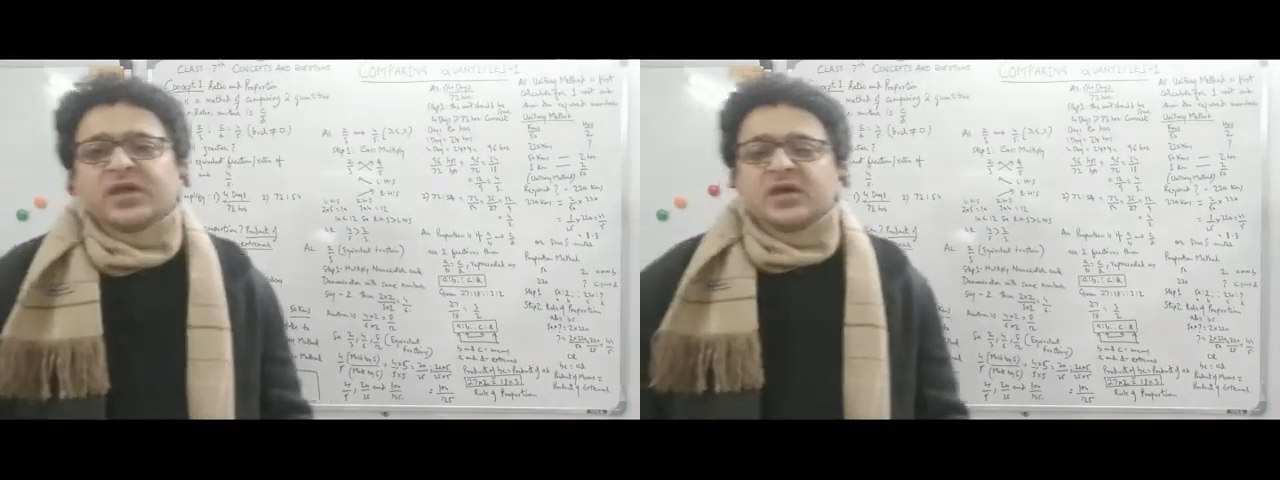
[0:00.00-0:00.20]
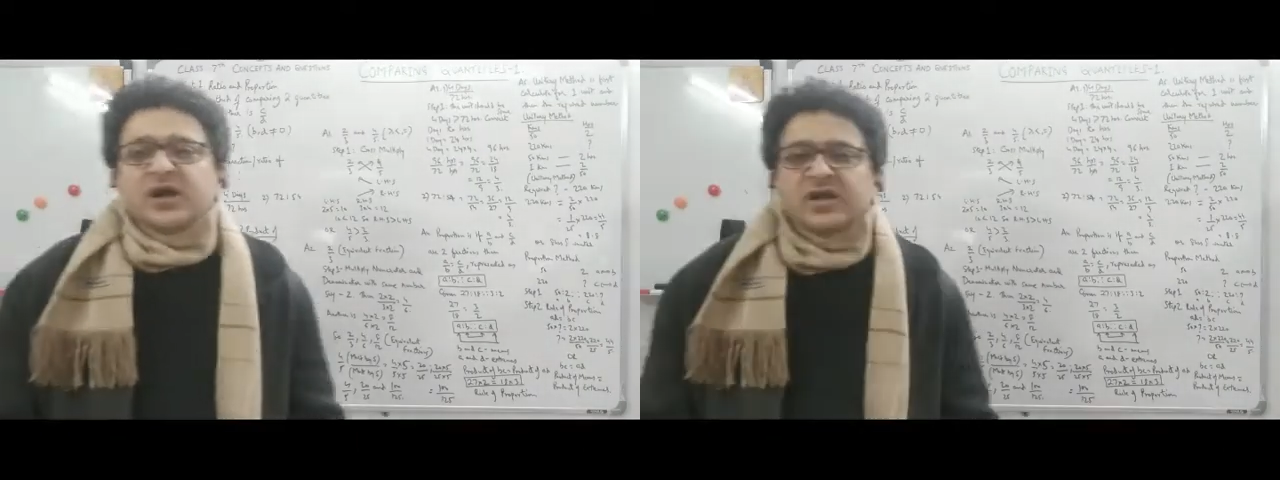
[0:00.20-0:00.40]

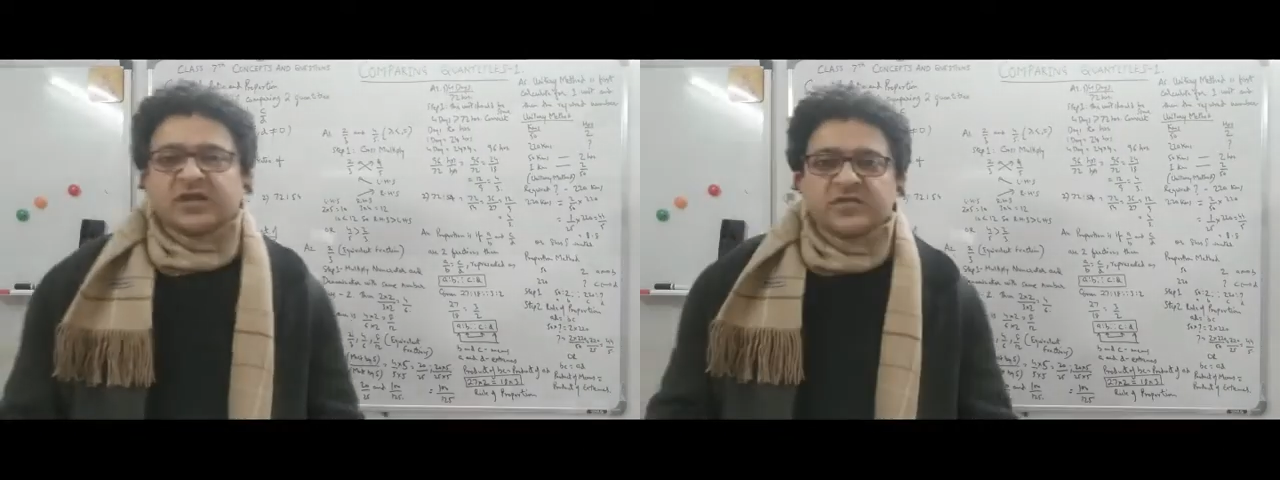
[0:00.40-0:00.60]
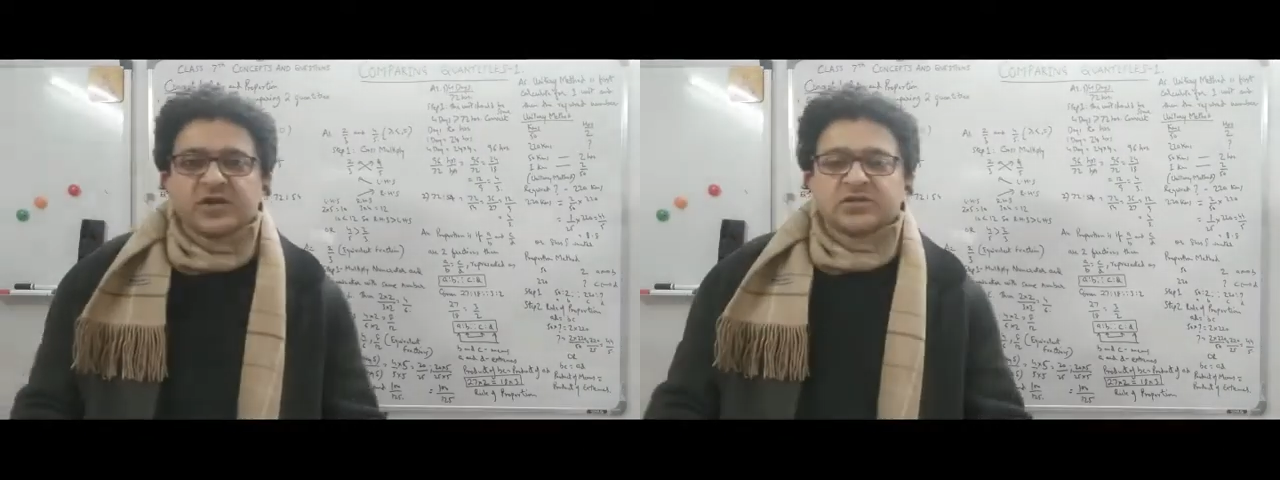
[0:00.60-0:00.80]
and this
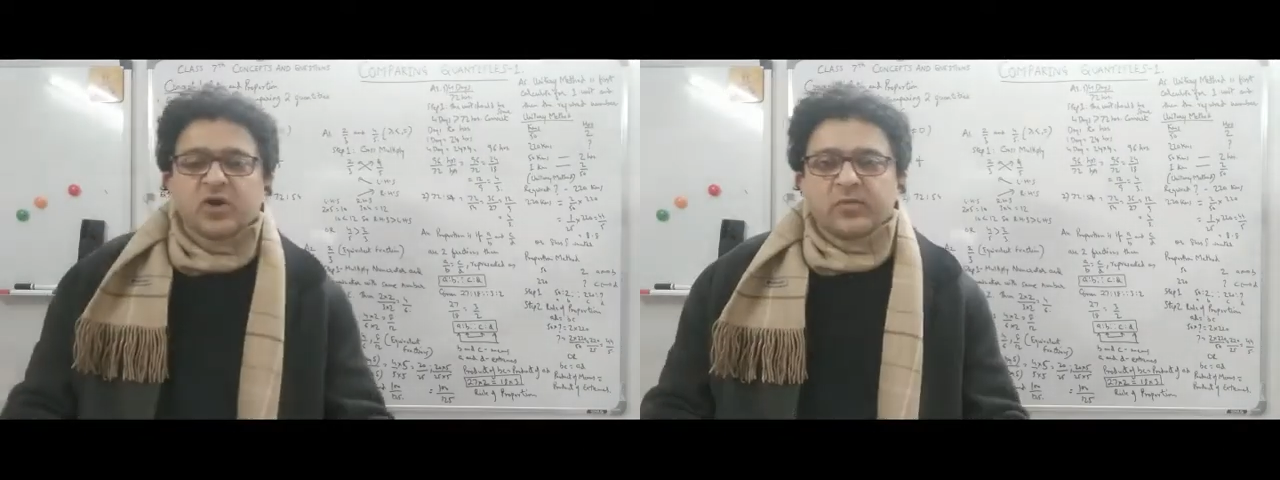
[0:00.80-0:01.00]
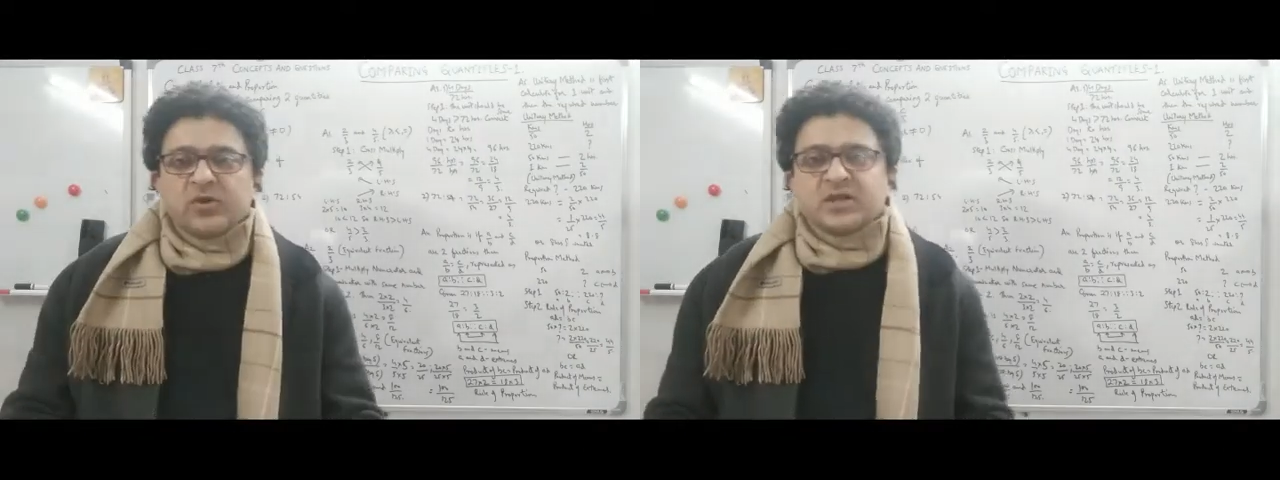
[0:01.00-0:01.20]
video is all
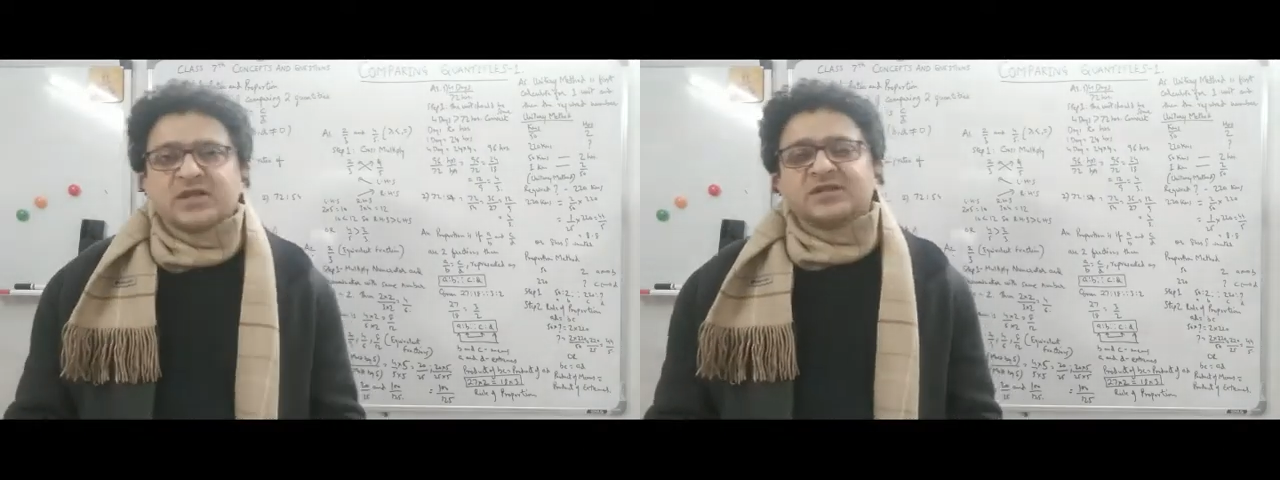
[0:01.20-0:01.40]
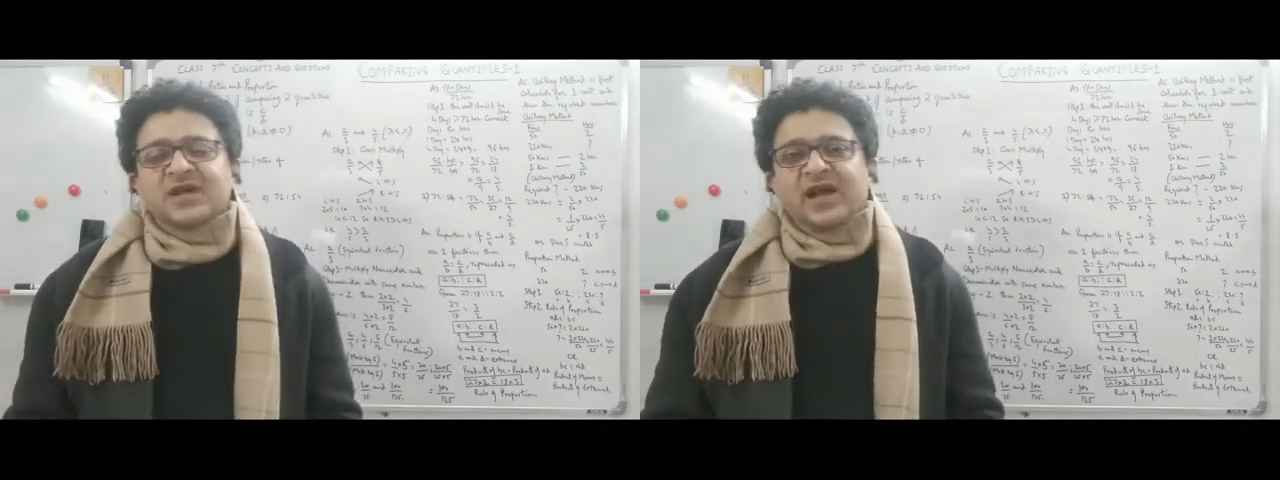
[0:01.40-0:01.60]
about this,
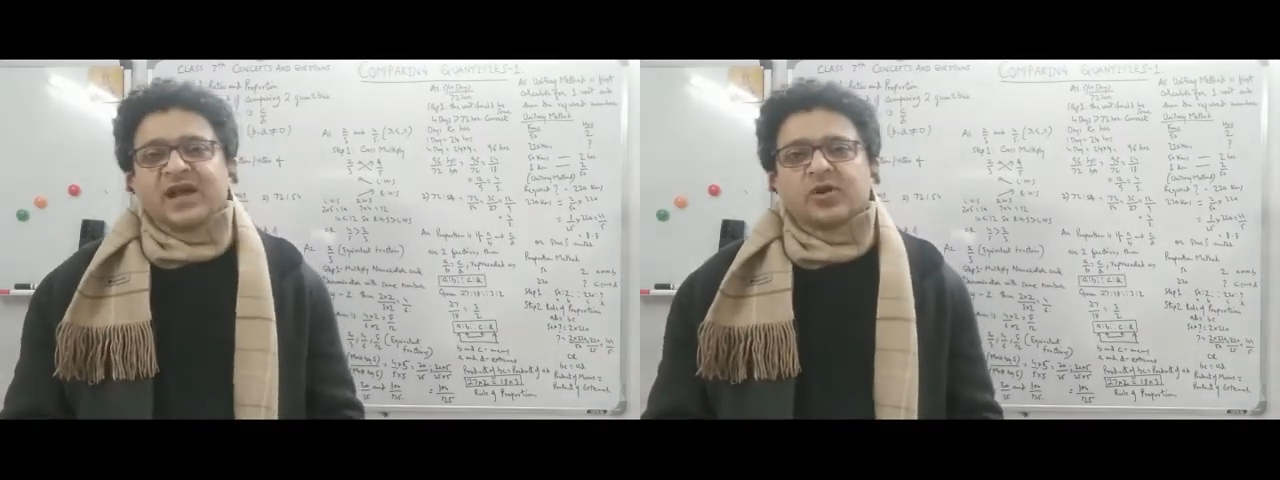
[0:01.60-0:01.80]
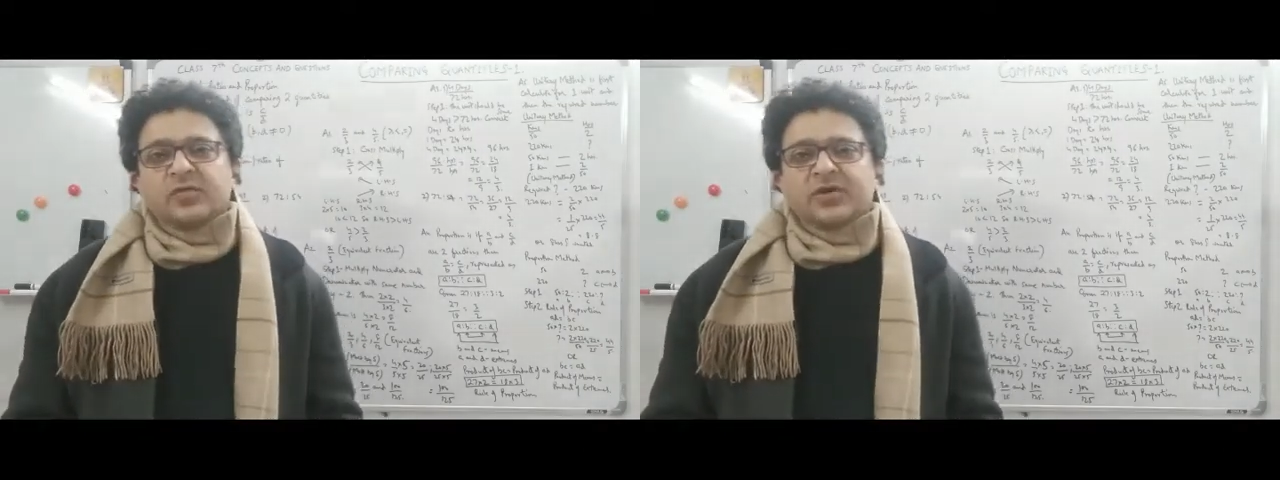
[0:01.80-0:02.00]
and
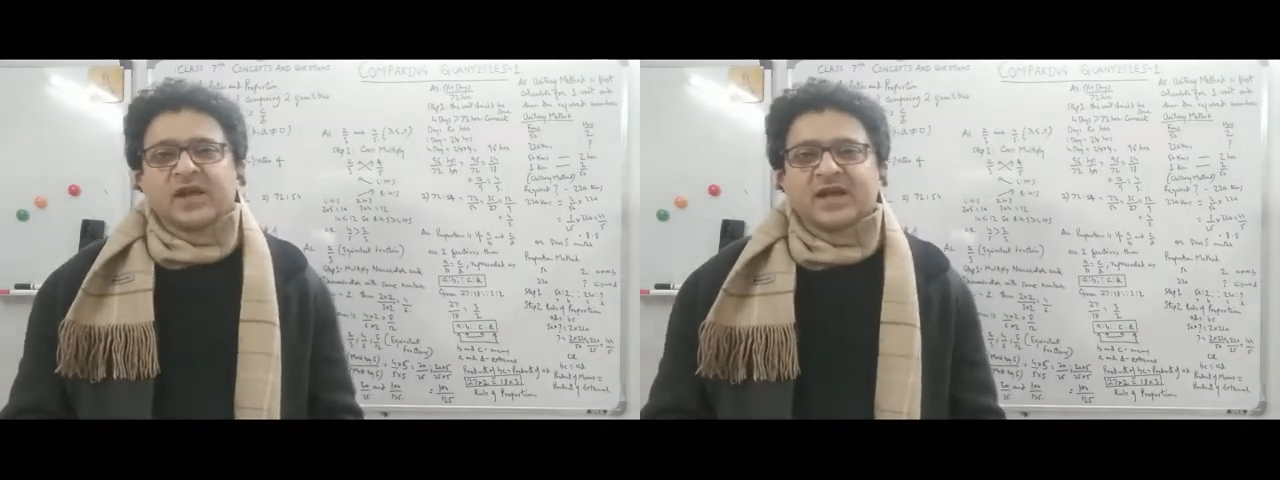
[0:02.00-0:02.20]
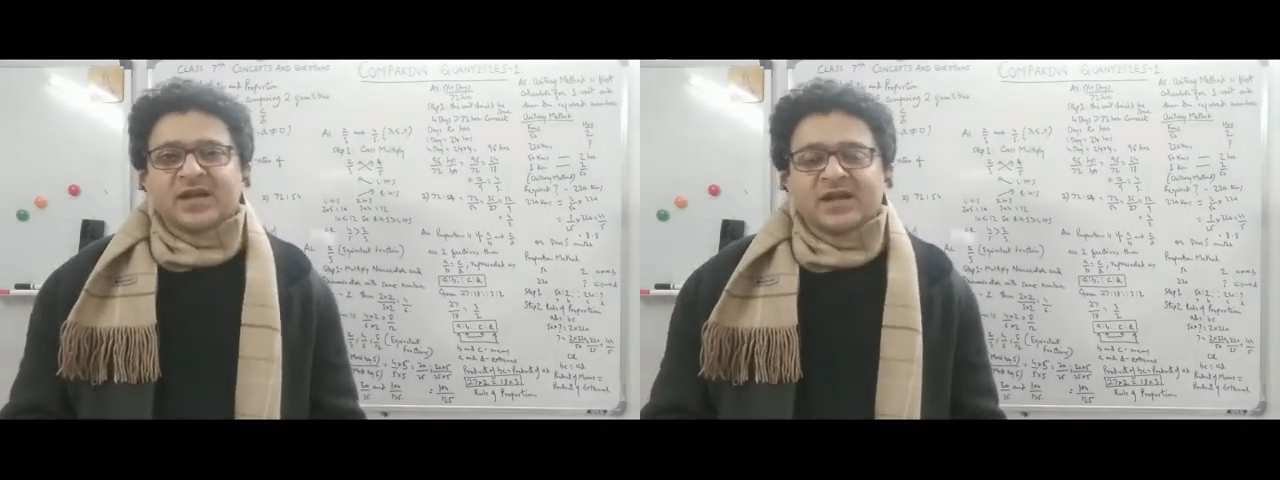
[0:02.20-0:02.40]
hope you like it.